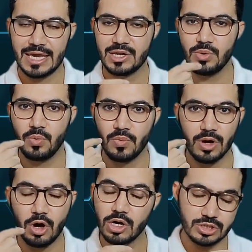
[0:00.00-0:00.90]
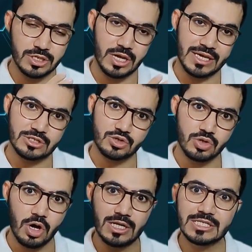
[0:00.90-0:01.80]
I can
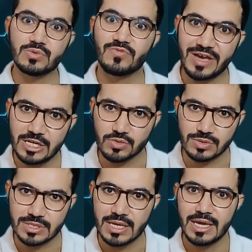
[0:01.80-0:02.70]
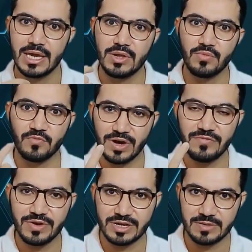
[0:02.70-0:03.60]
store all these values in
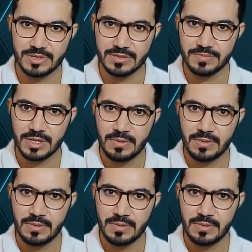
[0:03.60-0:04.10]
one variable